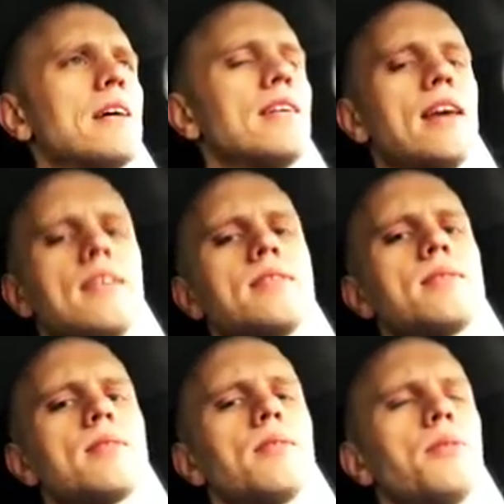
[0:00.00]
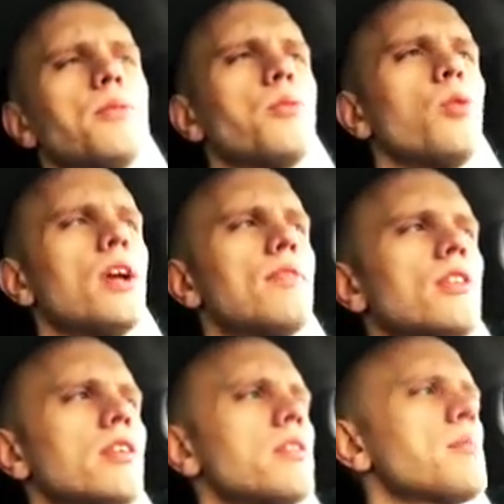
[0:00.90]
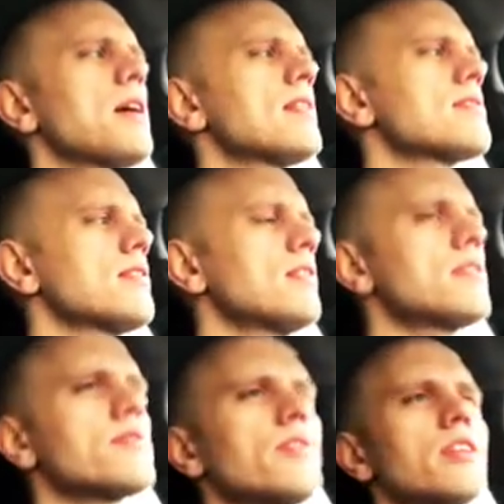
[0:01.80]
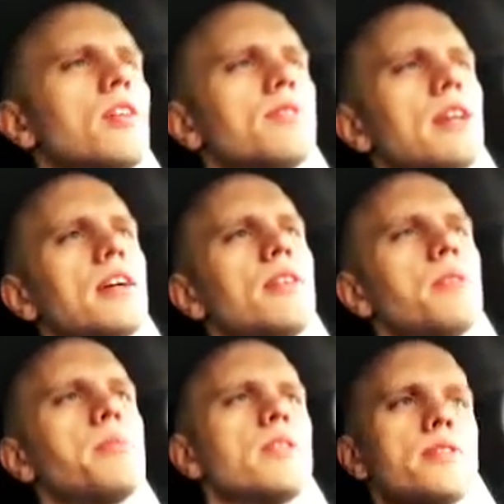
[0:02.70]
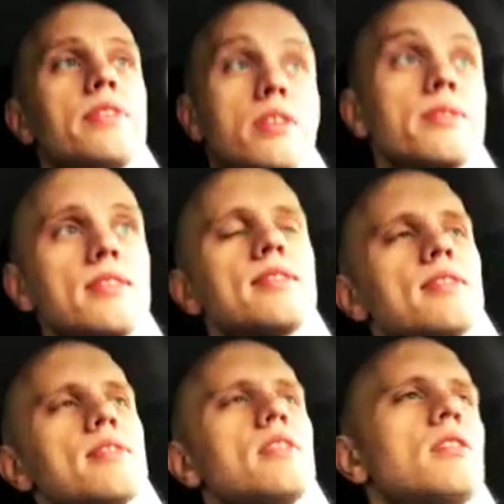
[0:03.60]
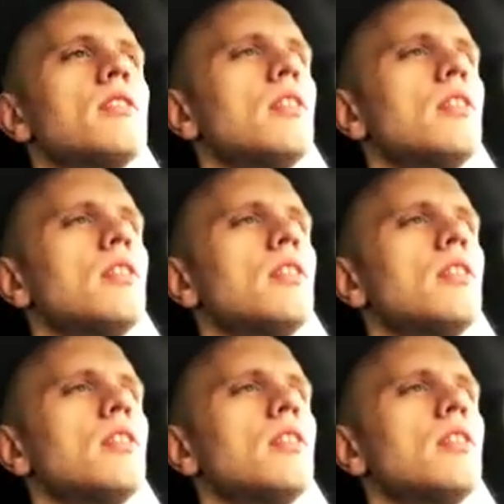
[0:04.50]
guess what I've done in the past, and it's very often accurate because of the consistency.